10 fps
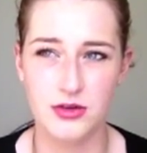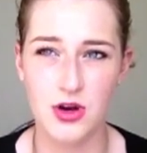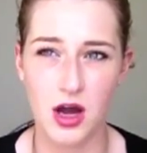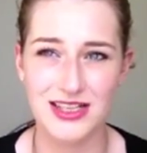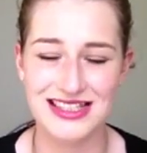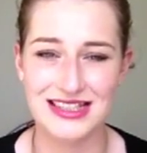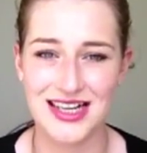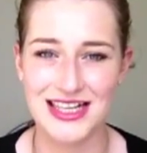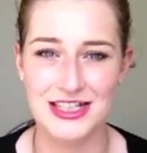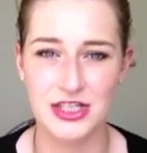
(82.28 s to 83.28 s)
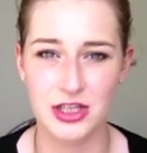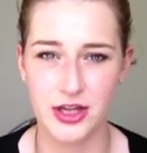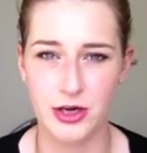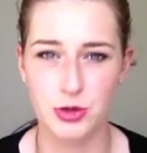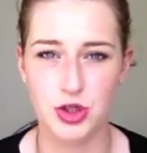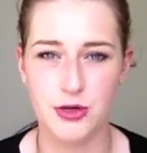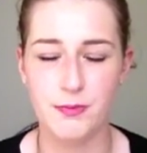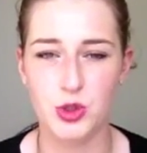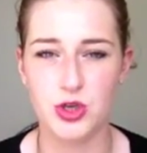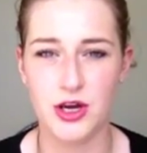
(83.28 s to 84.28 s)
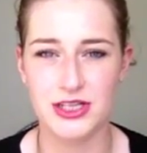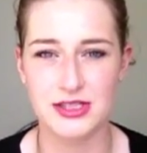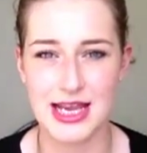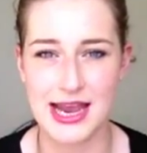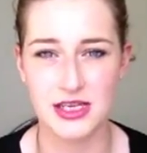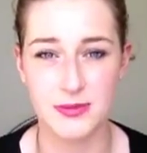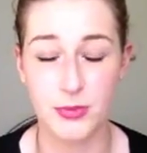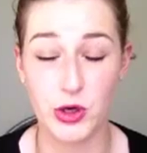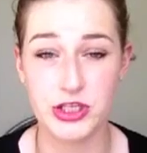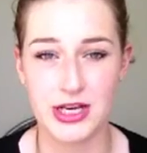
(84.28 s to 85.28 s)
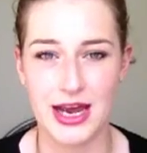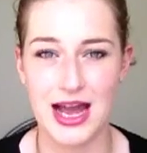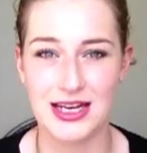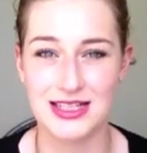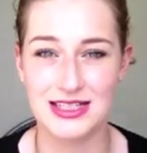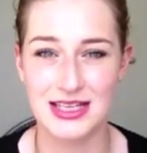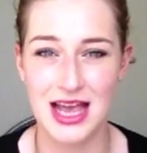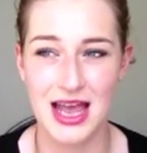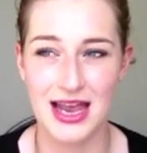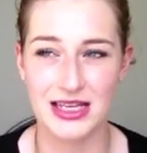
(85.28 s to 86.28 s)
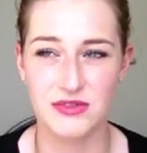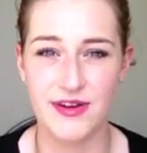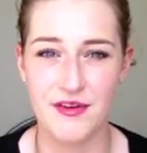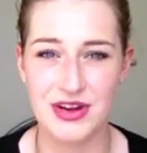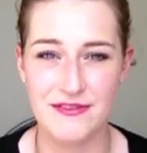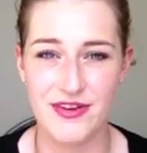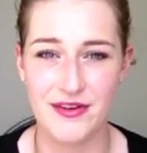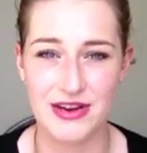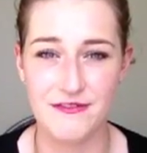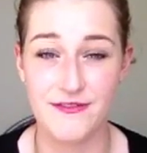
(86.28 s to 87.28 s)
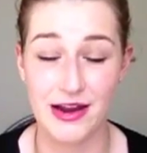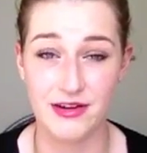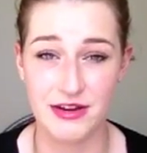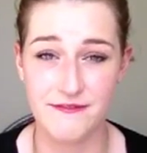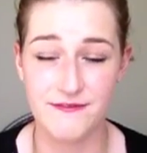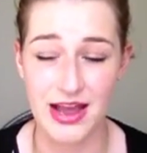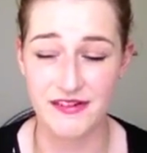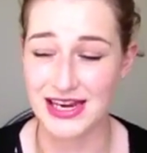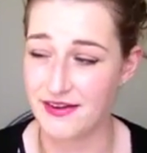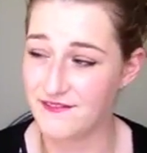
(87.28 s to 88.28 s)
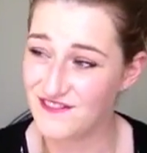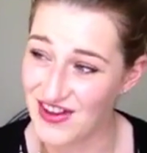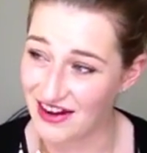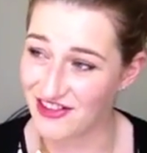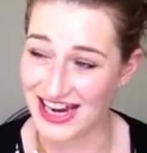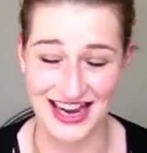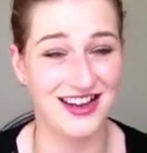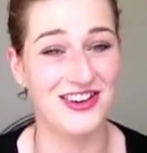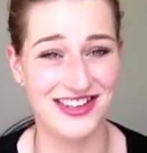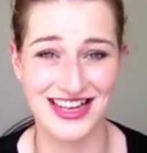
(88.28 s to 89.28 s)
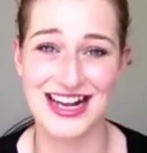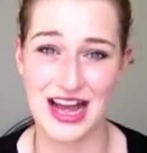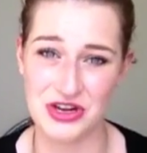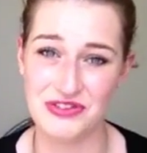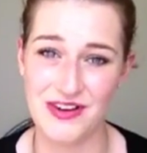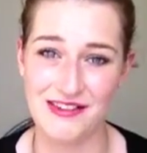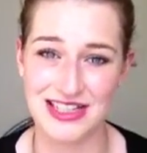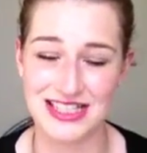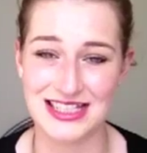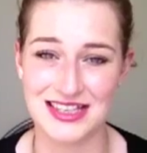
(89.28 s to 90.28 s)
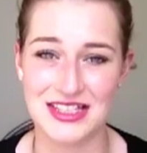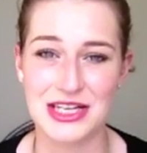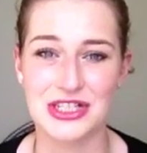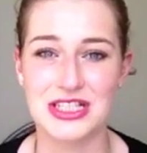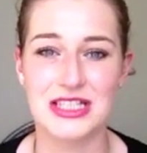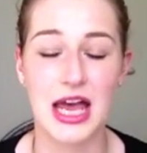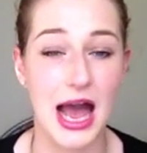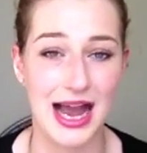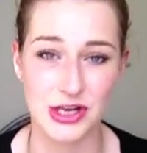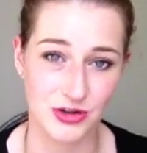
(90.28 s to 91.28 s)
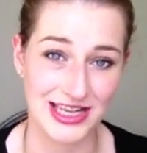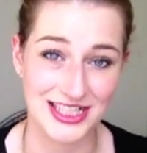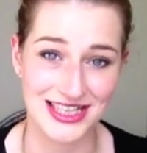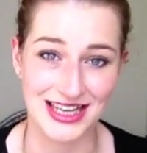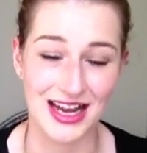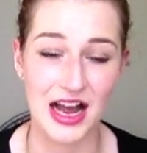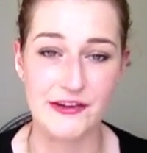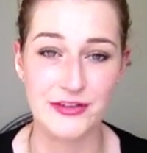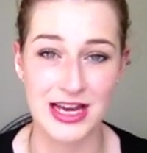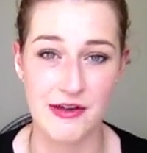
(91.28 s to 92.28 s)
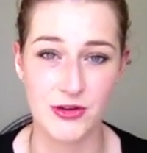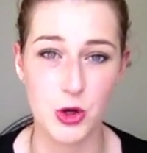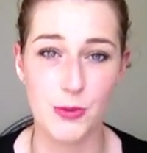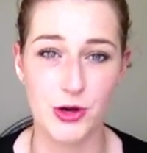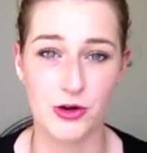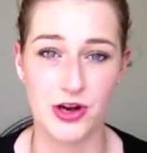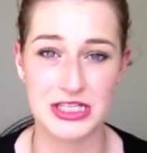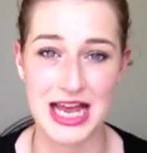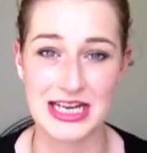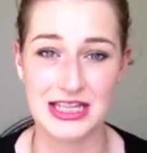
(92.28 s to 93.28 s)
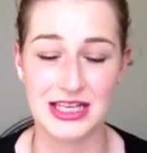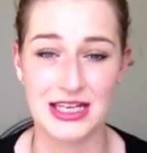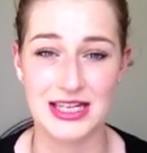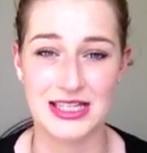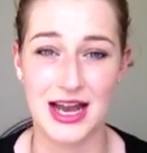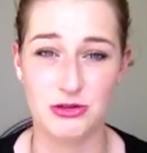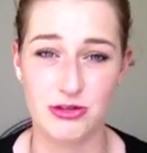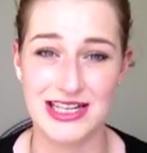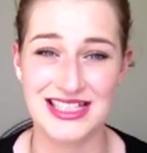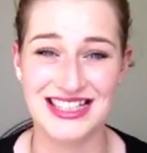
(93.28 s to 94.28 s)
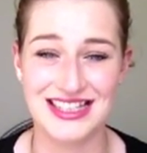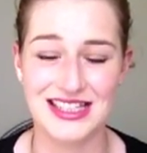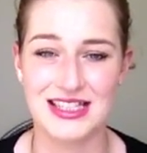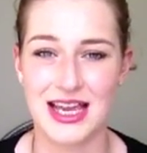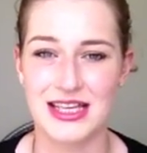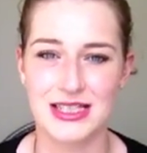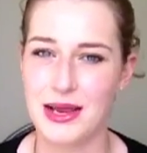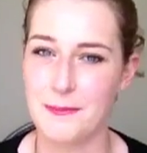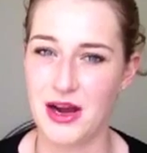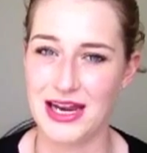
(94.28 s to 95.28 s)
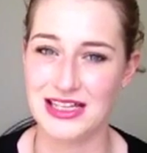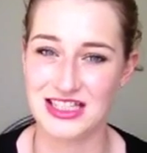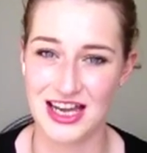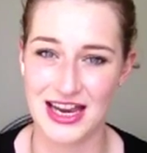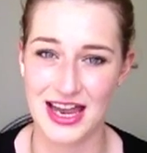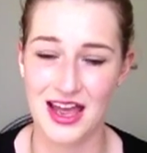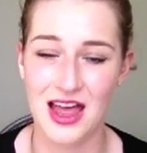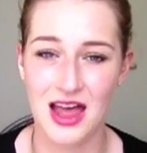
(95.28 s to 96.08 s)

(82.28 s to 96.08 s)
not as light as a lotion, but not as thick as a butter, and it's very, very, very, very, very, could I get enough berries in that sentence, hydrating. I've never come across anything as hydrating as this in my entire